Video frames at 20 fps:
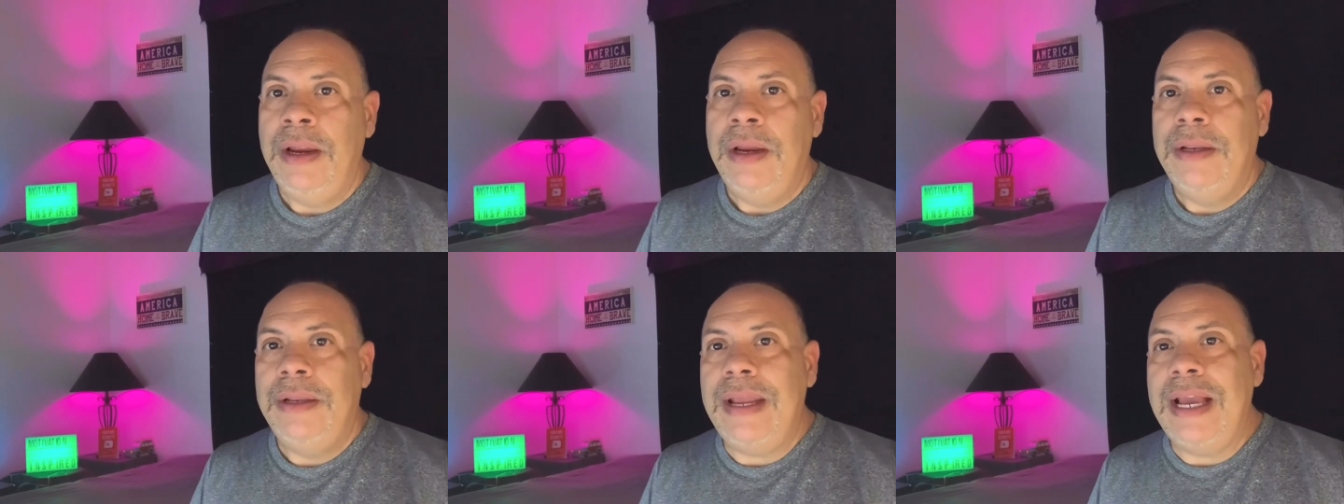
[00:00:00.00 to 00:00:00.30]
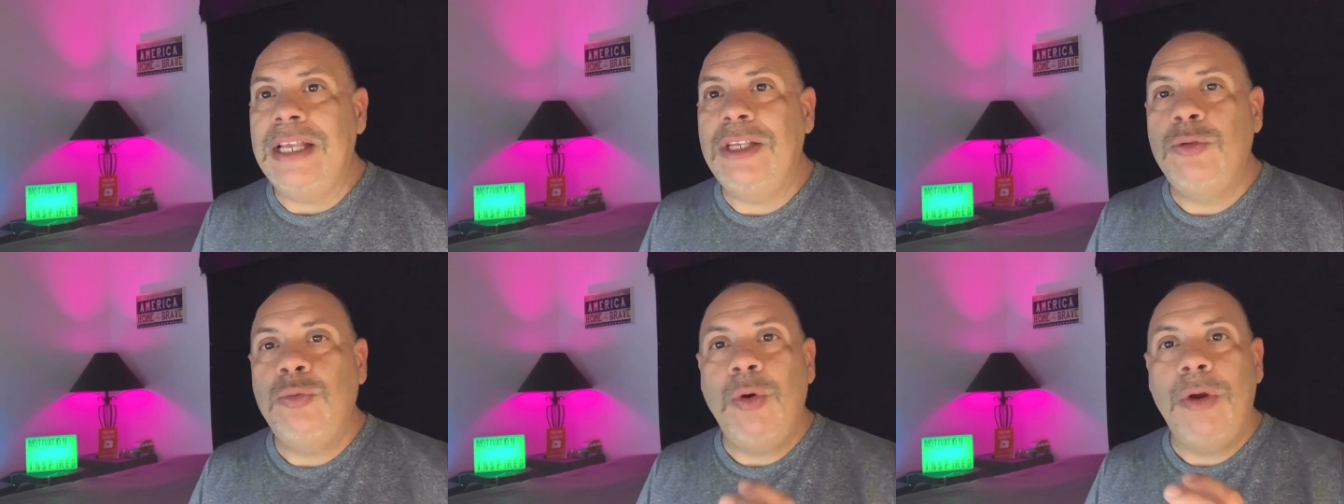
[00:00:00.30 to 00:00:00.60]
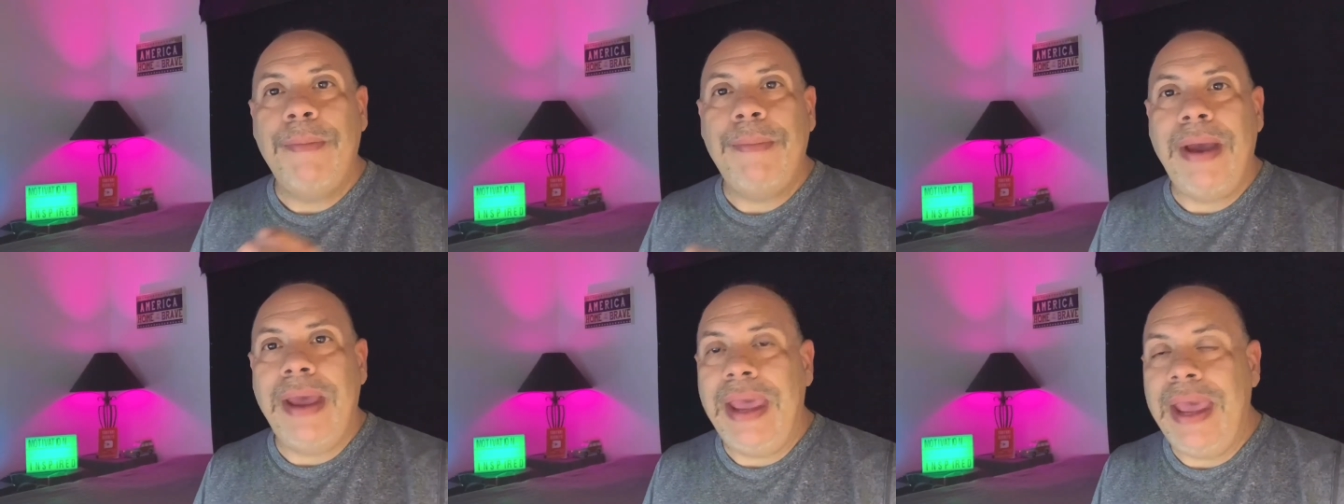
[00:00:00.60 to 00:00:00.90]
That's where
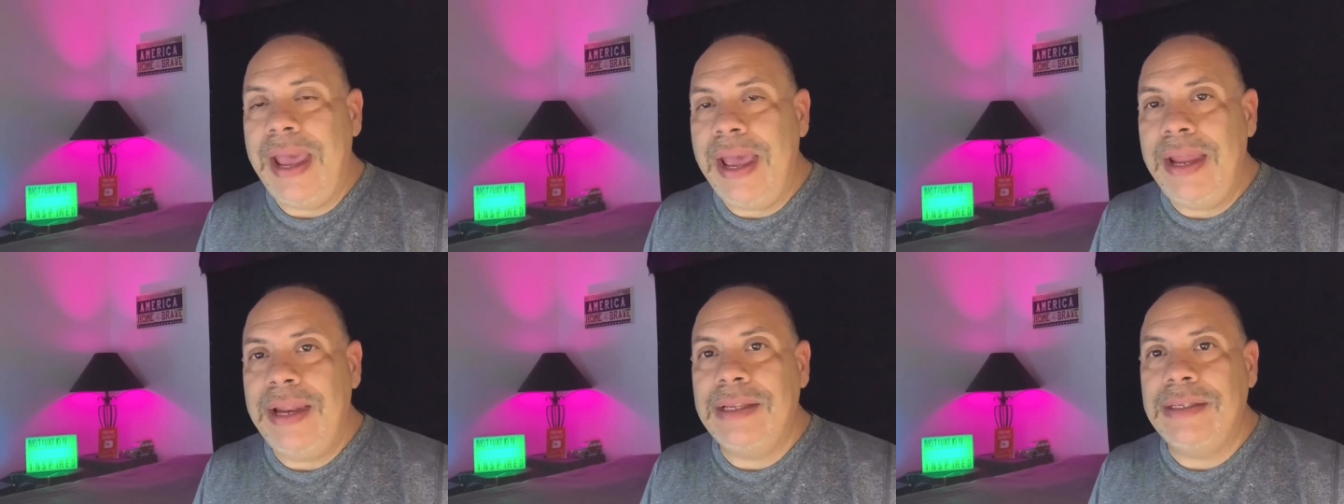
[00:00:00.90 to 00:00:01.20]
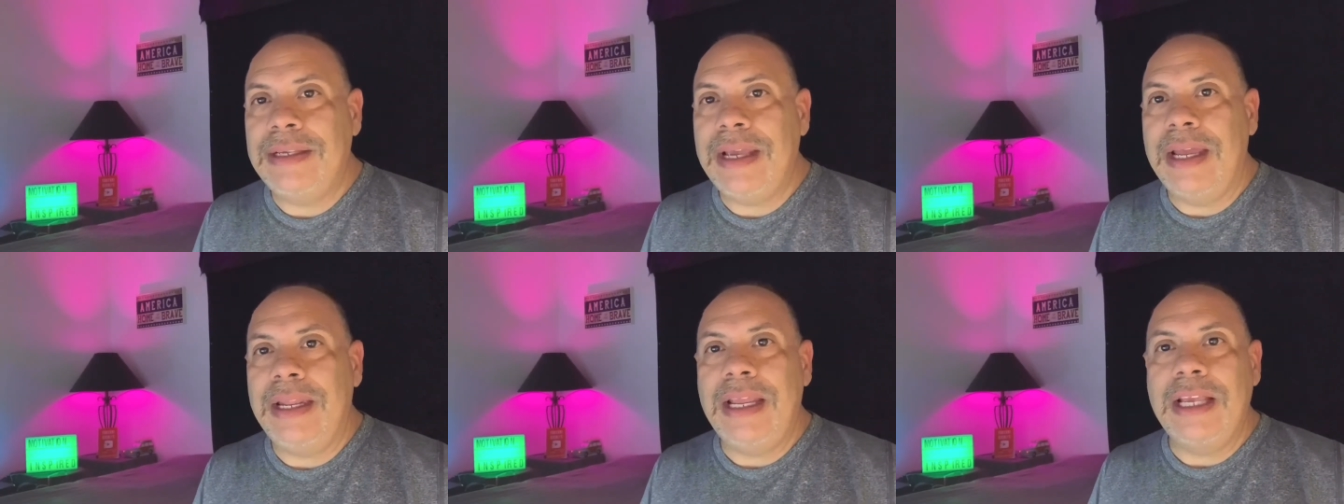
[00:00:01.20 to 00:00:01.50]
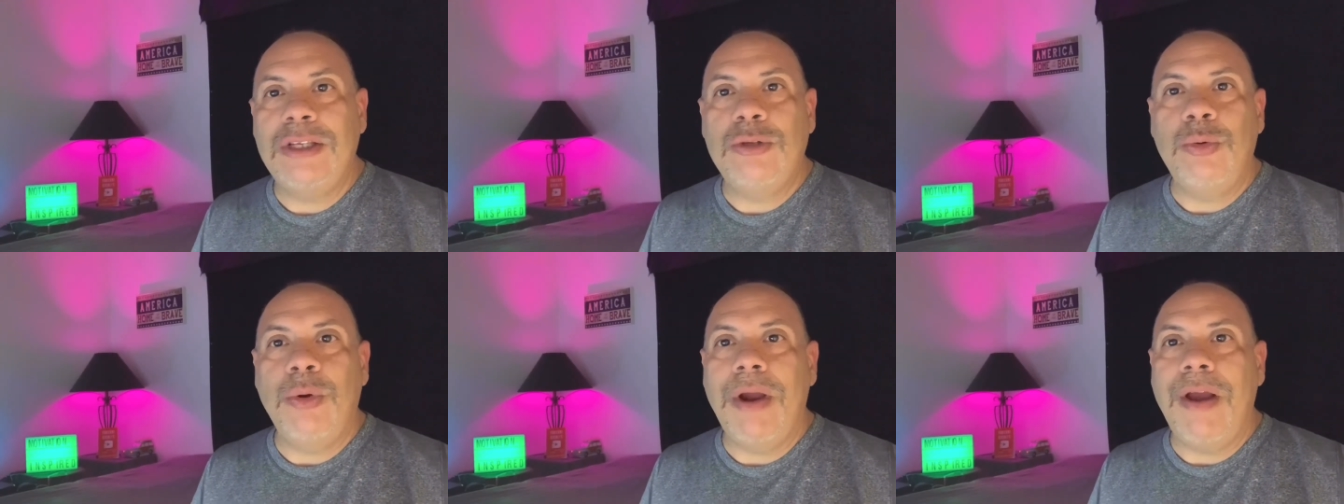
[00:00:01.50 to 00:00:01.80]
my head is at.
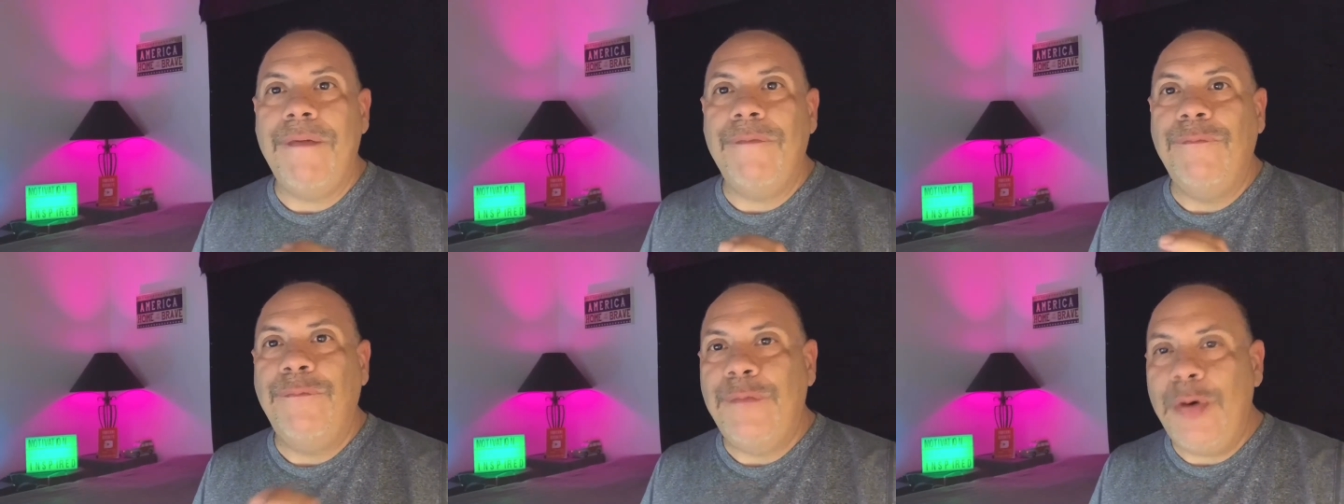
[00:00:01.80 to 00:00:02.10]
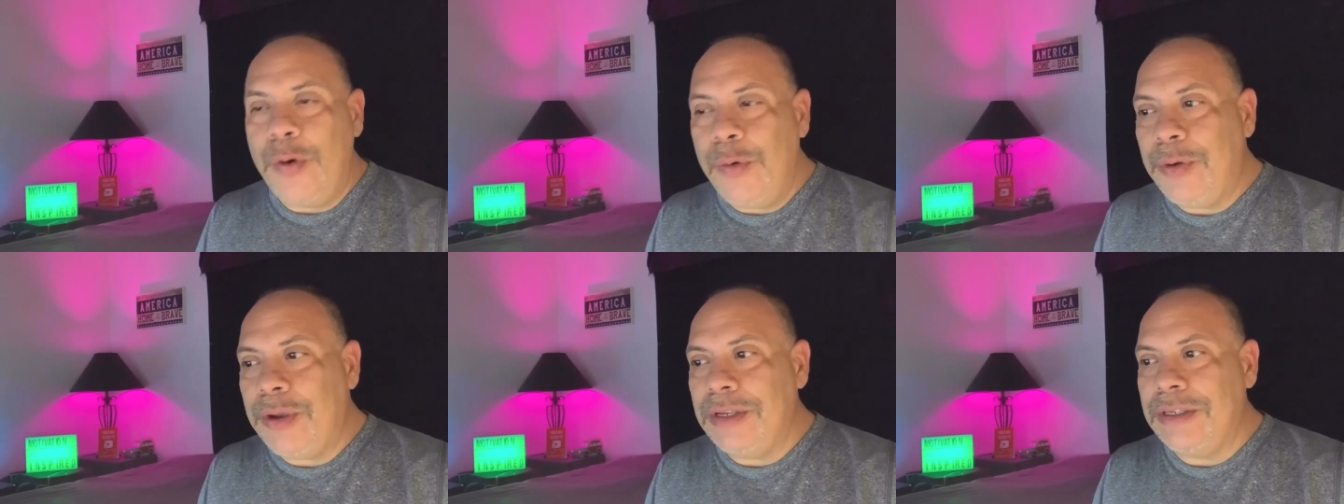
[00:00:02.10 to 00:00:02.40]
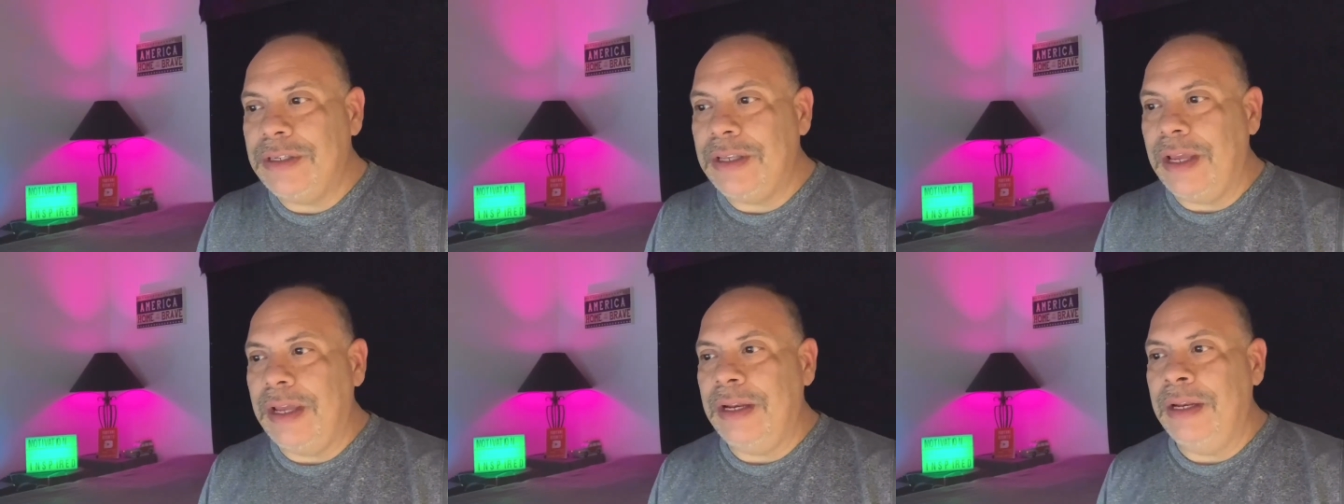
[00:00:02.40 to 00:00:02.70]
That's where I'm
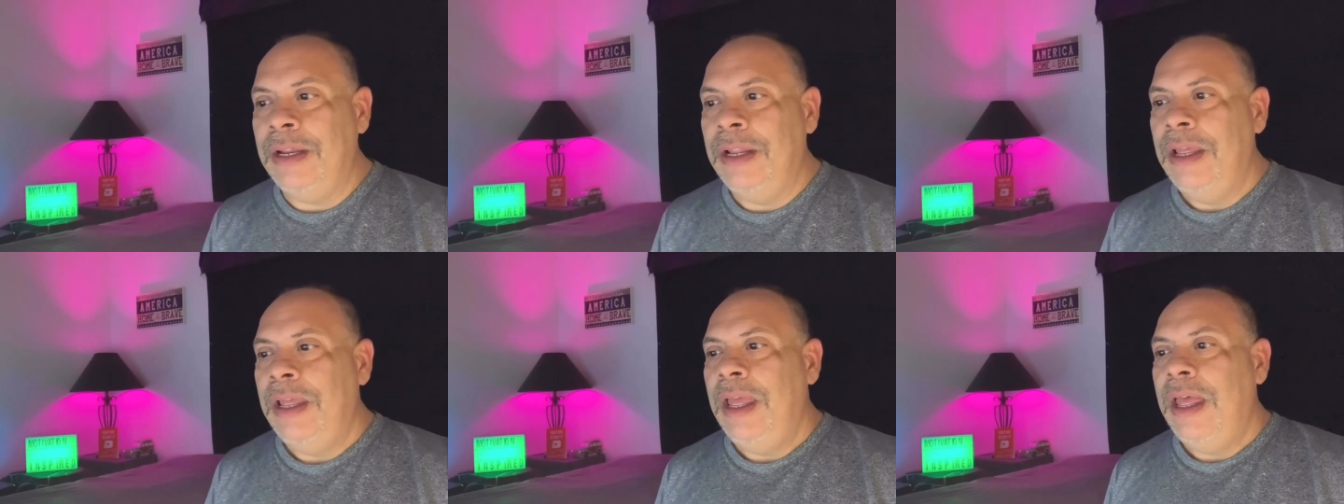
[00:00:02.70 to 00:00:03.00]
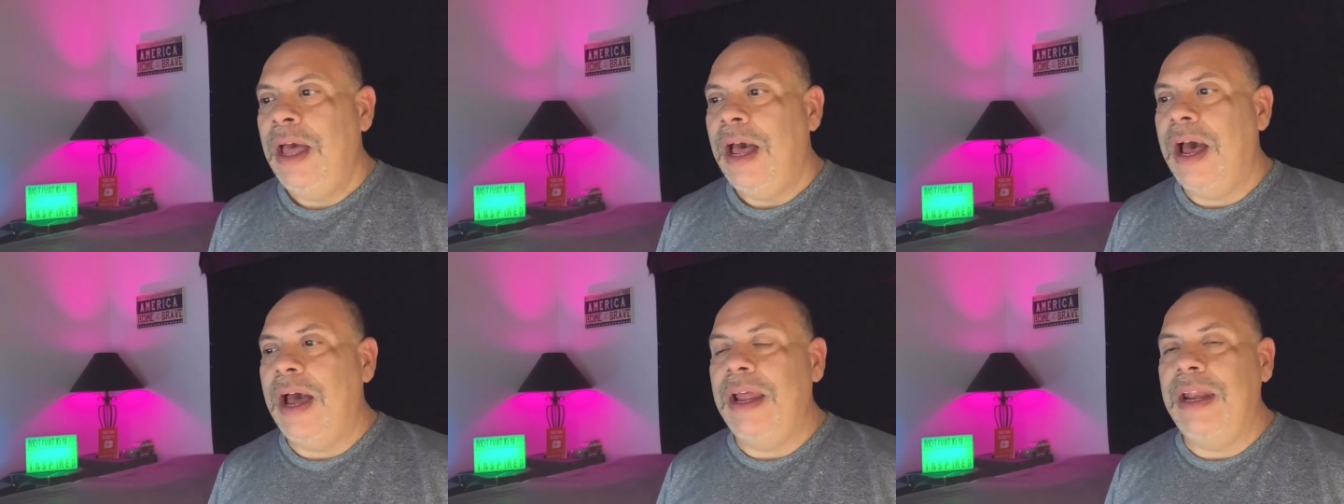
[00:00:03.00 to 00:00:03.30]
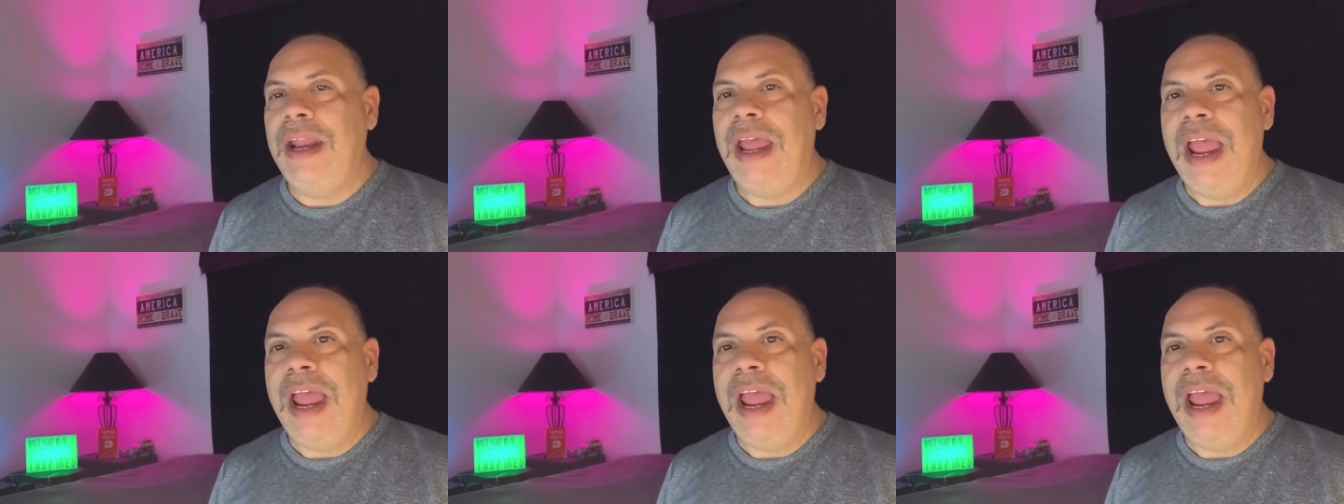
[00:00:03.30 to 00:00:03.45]
focused on